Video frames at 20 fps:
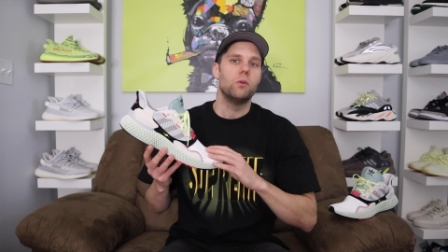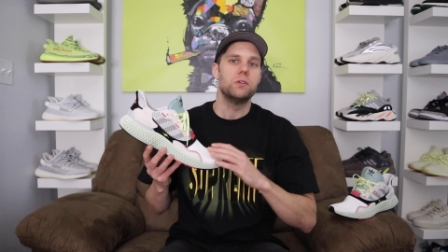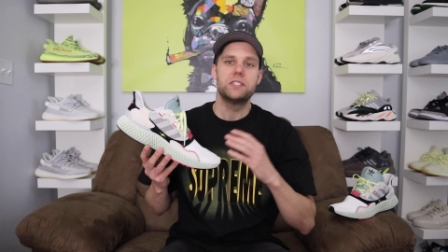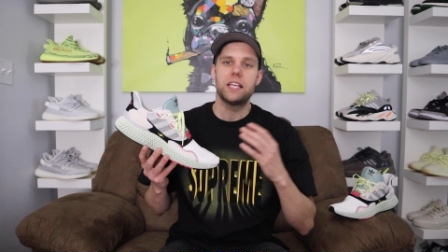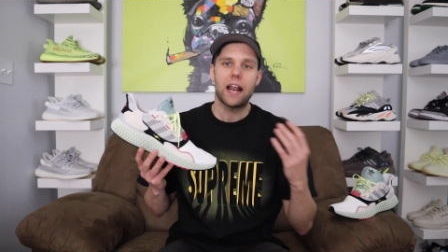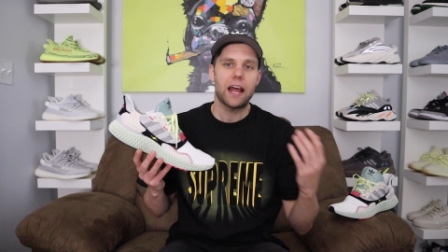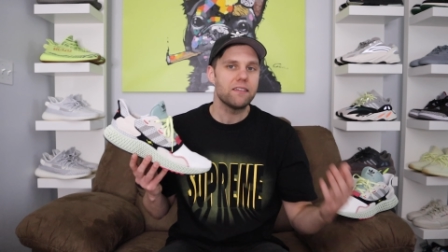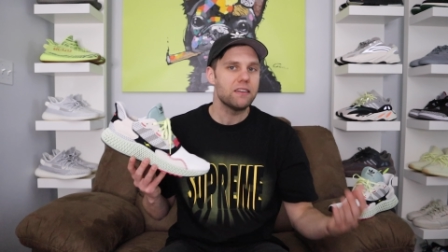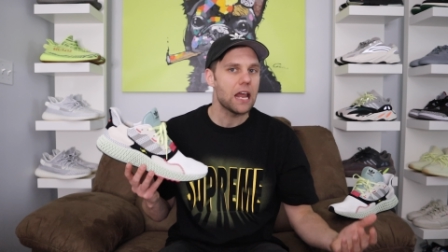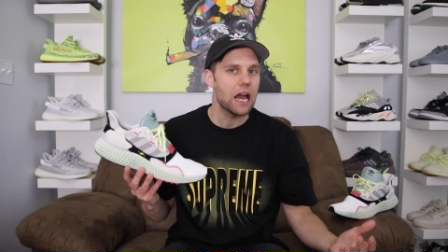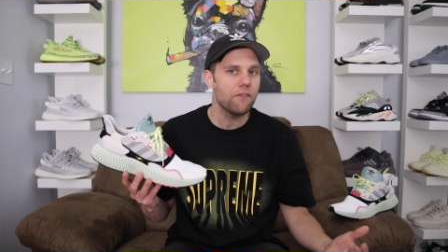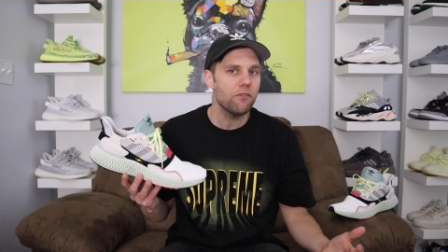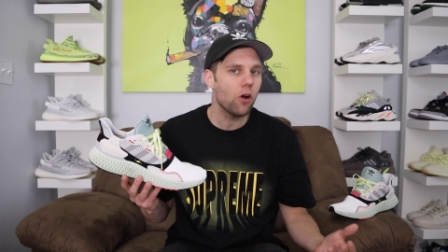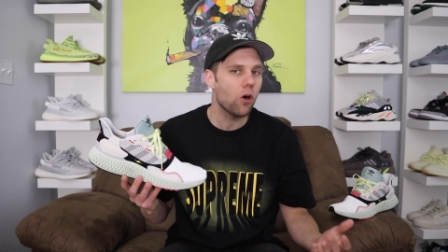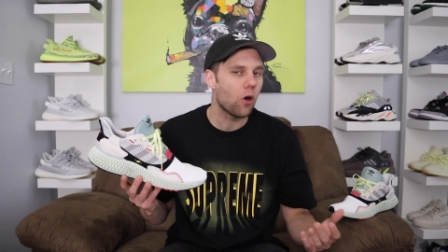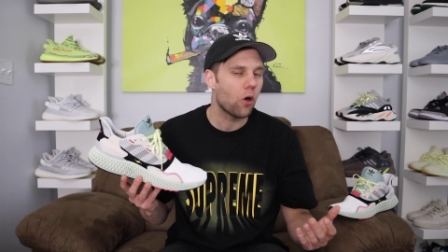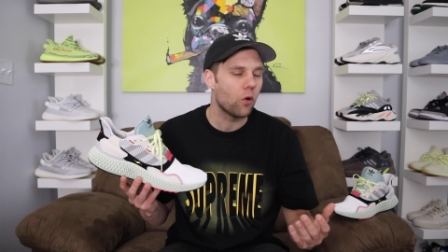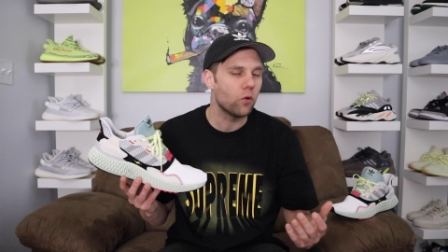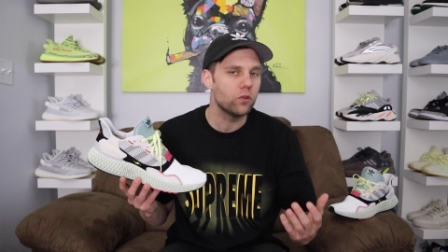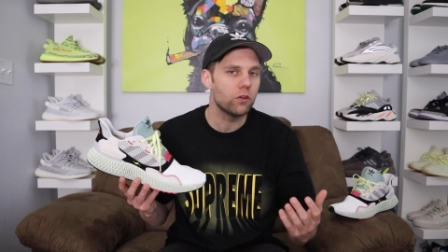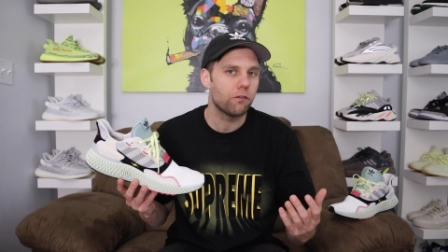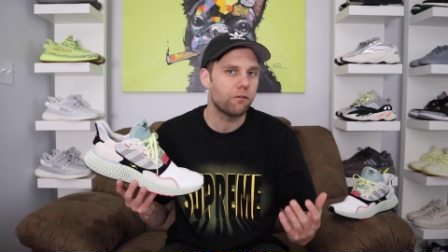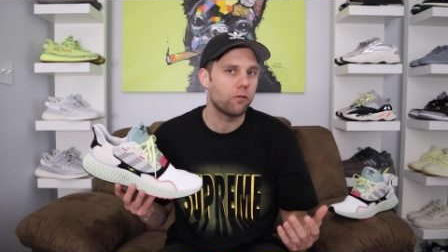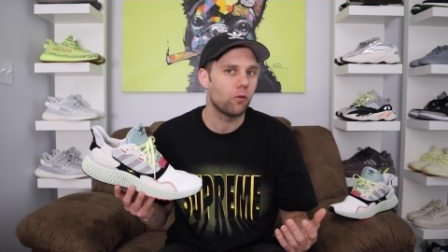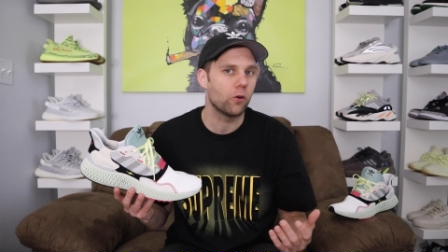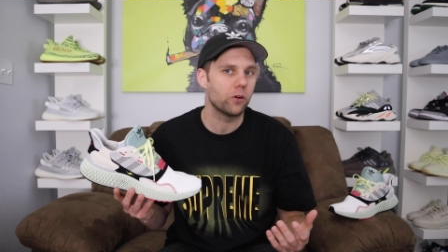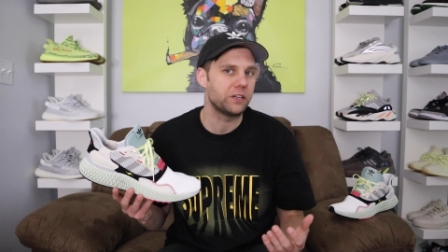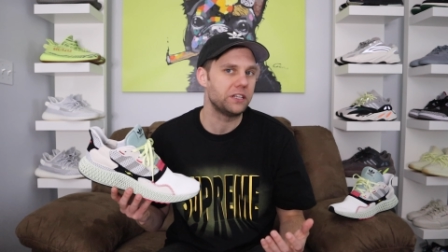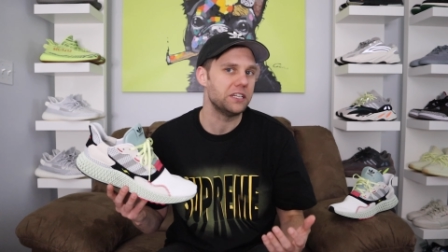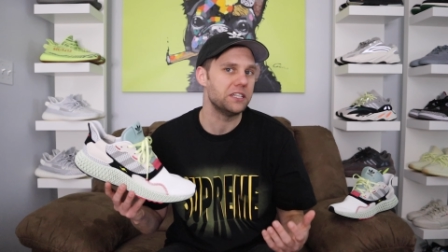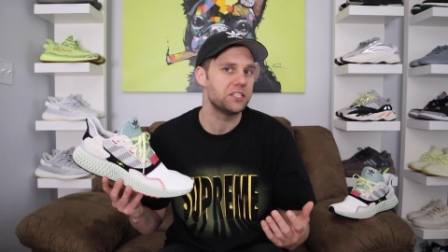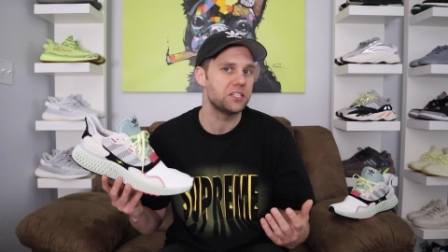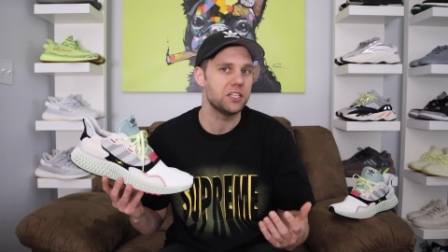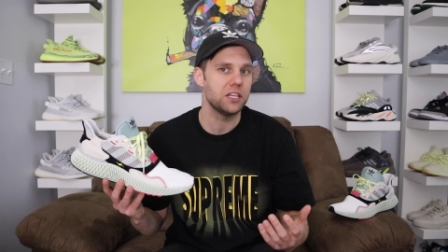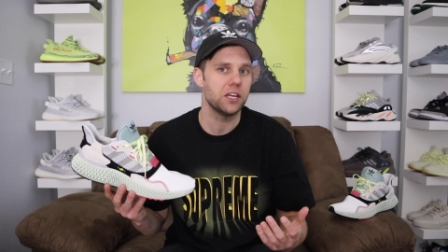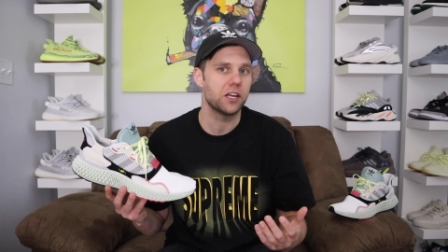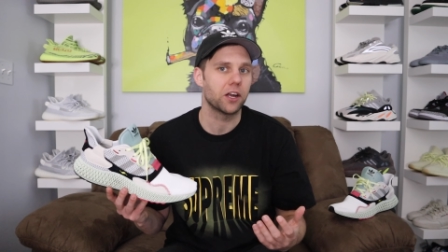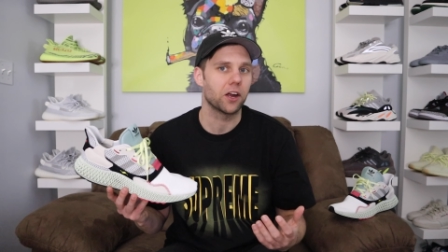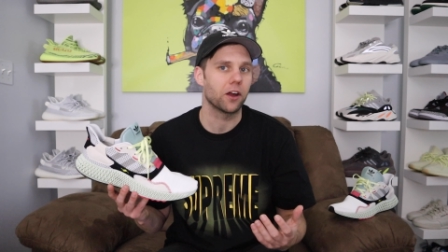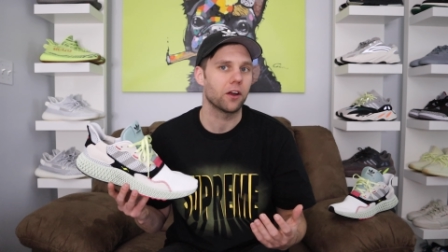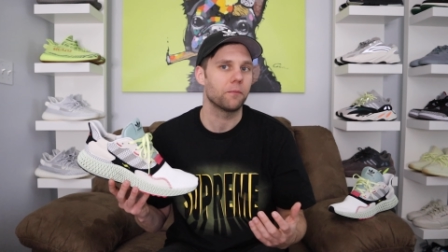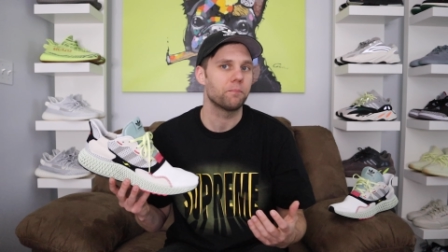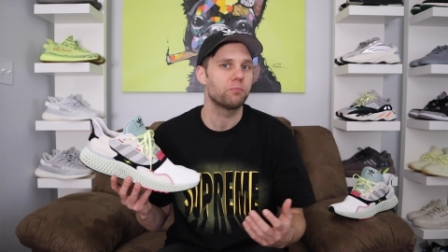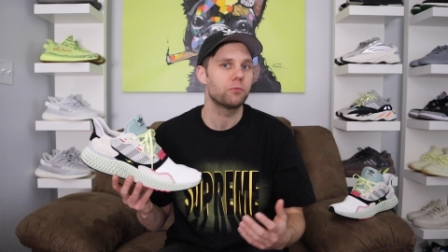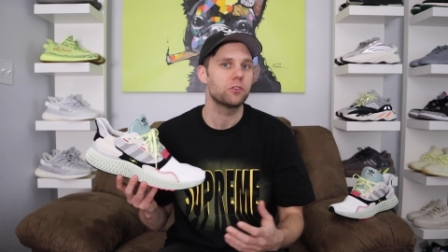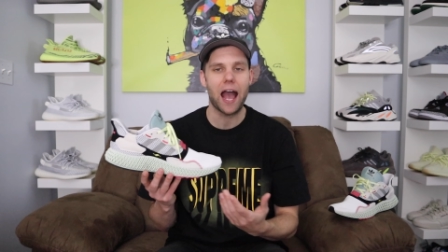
was that I never owned a 4D sneaker.